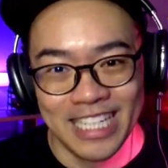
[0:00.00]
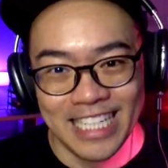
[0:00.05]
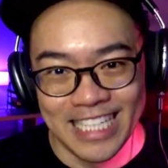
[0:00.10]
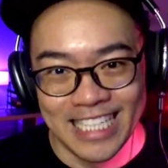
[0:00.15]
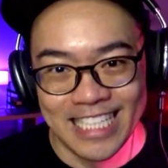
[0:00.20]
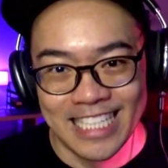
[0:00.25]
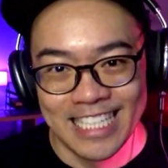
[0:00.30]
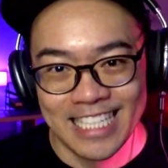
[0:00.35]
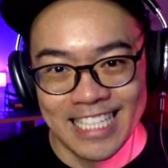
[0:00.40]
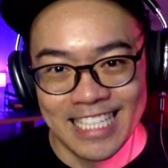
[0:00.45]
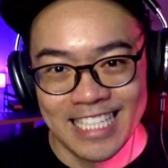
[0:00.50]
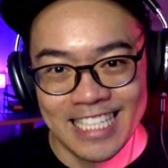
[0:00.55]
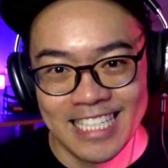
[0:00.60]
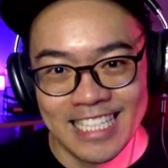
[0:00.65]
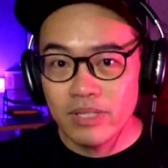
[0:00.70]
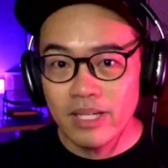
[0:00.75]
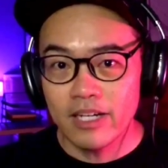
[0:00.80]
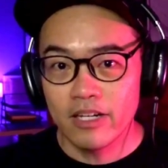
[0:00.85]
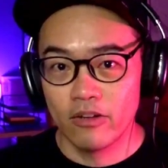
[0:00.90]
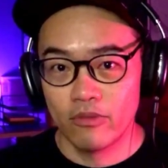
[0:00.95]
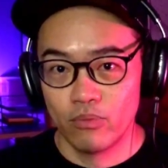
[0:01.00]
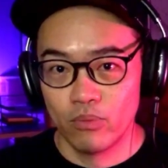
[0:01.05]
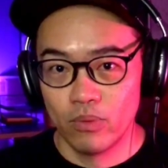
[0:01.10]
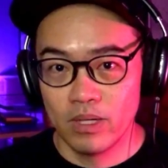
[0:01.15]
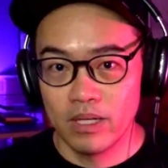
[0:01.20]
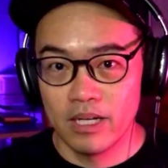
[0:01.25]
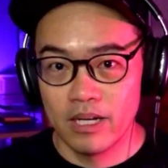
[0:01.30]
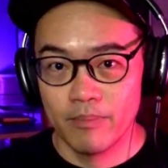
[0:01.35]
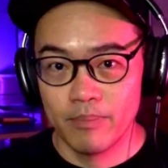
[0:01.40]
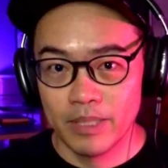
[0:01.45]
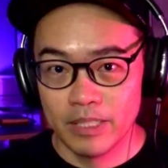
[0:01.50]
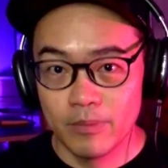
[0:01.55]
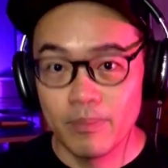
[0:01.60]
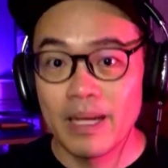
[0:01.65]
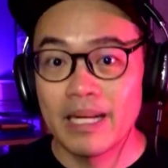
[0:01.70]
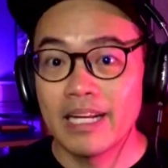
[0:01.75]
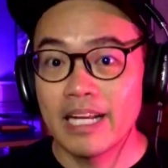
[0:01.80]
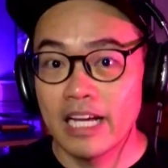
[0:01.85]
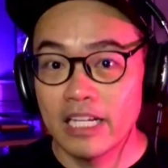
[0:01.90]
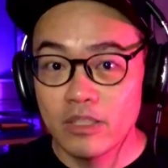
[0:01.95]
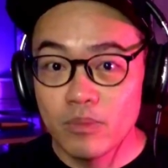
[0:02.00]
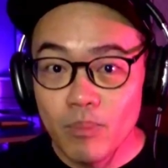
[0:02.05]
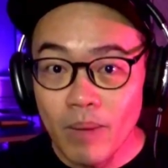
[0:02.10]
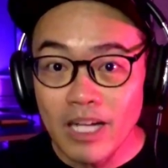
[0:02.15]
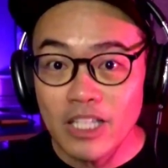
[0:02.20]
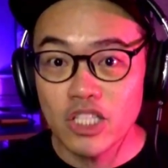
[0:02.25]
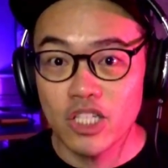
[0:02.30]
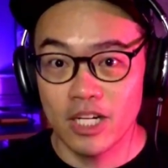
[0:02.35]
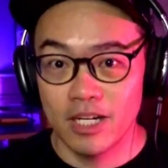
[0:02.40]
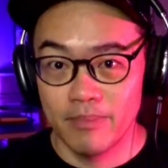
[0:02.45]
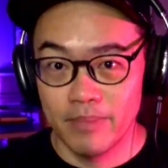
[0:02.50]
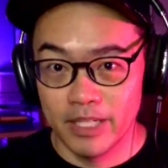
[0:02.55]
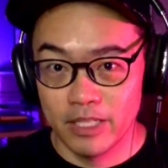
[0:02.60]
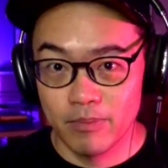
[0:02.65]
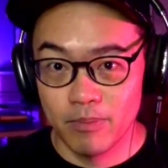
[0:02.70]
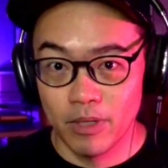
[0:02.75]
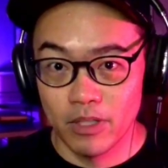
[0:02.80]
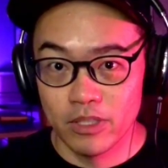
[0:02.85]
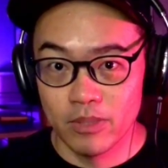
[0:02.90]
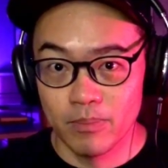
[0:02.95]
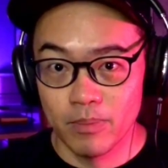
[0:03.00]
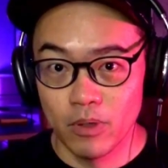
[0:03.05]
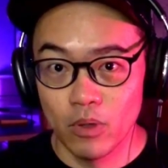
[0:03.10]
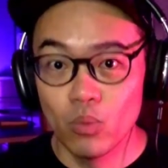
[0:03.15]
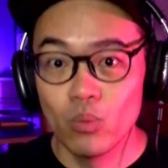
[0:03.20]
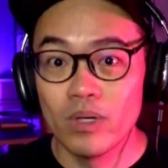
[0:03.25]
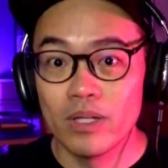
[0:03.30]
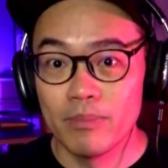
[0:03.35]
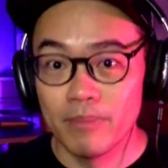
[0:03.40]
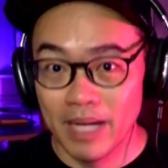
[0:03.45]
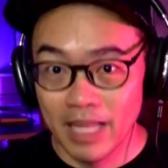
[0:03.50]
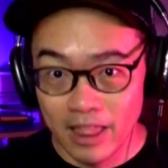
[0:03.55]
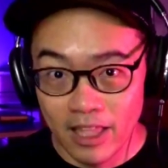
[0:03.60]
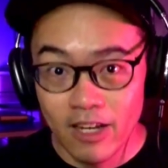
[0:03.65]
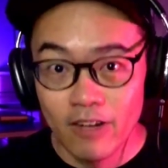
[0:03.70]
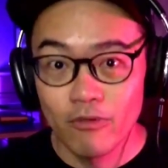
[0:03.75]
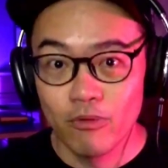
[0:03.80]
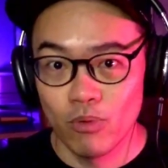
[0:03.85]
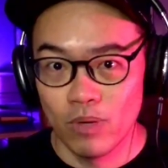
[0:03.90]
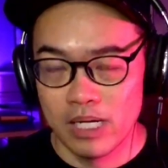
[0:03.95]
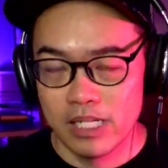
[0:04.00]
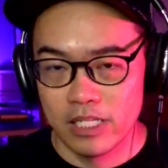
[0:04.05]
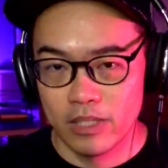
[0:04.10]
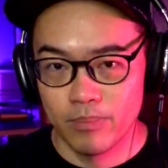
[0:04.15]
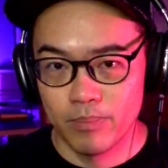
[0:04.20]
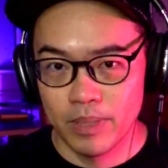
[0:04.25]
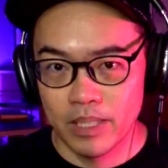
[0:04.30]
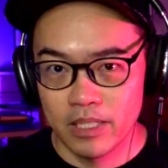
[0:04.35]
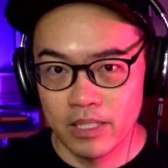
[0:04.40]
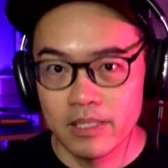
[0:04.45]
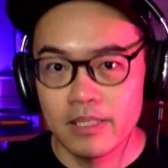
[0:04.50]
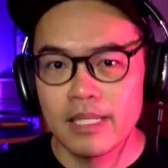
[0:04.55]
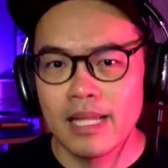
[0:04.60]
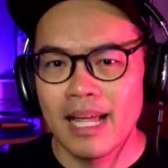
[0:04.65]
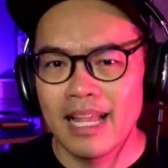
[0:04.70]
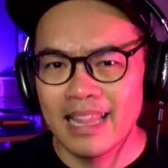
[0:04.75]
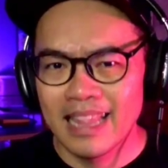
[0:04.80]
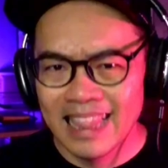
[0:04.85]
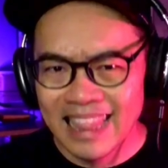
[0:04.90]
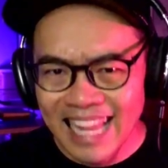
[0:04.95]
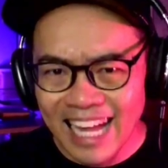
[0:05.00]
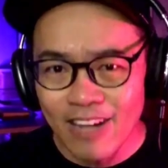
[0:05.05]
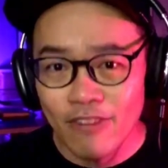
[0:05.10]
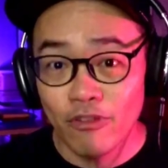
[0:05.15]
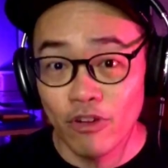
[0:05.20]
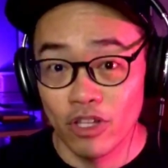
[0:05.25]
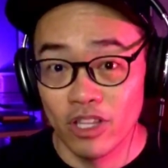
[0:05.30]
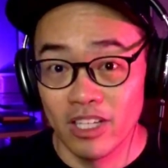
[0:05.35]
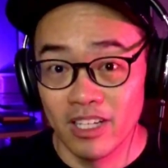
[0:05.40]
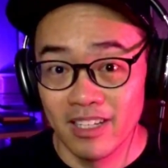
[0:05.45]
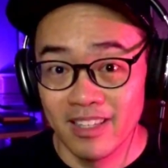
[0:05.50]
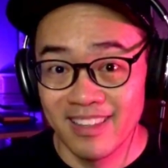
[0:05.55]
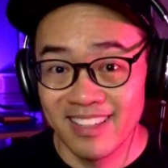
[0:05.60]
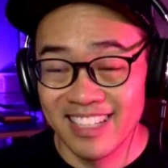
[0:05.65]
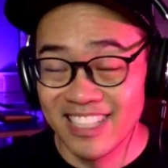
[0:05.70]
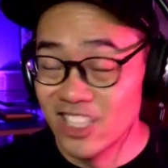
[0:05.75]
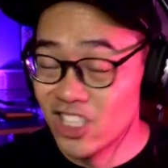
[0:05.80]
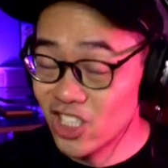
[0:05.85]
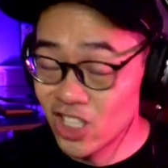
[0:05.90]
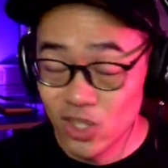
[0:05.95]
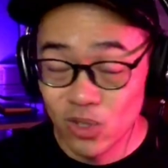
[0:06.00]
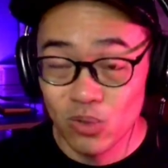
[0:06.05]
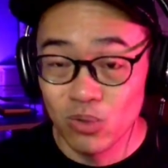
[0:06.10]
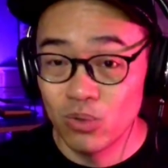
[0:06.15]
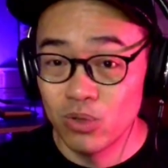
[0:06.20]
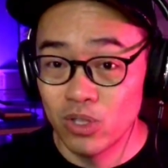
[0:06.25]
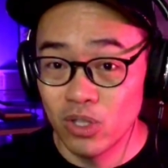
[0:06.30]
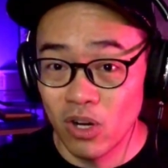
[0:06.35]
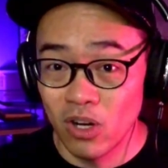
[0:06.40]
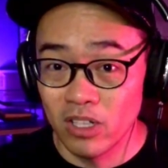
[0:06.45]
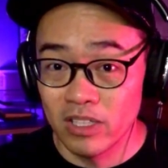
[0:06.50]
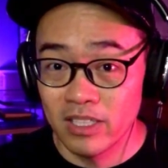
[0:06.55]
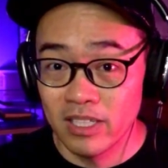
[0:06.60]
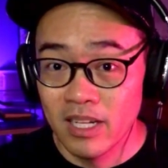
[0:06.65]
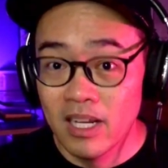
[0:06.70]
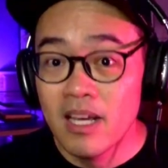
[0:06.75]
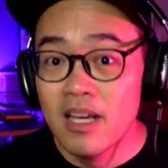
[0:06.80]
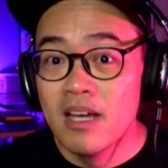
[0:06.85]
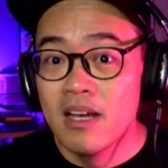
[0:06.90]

release. Outside of work, I've been spending as much time as possible with my loved ones because life on Earth is just too short.